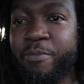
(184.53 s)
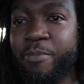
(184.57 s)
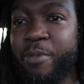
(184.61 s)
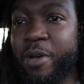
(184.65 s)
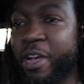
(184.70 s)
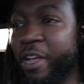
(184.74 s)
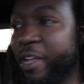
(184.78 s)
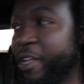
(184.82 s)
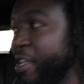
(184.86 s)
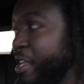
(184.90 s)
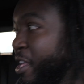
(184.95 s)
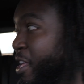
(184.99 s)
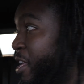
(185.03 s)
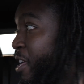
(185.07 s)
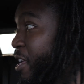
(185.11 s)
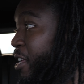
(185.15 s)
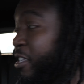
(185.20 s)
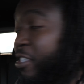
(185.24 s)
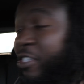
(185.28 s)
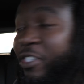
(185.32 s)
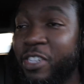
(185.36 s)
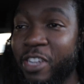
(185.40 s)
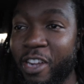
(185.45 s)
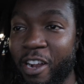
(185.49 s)
But
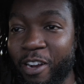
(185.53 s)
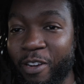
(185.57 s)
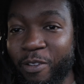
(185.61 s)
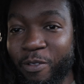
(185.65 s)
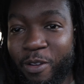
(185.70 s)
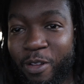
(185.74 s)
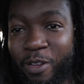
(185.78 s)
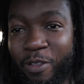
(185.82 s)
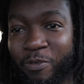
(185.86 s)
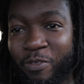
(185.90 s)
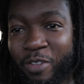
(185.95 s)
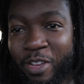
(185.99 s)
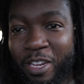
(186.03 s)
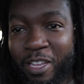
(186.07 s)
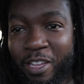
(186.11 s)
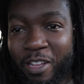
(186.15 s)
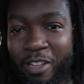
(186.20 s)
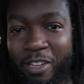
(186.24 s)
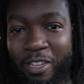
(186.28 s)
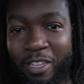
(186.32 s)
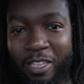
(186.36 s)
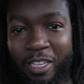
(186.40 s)
GR Corolla video,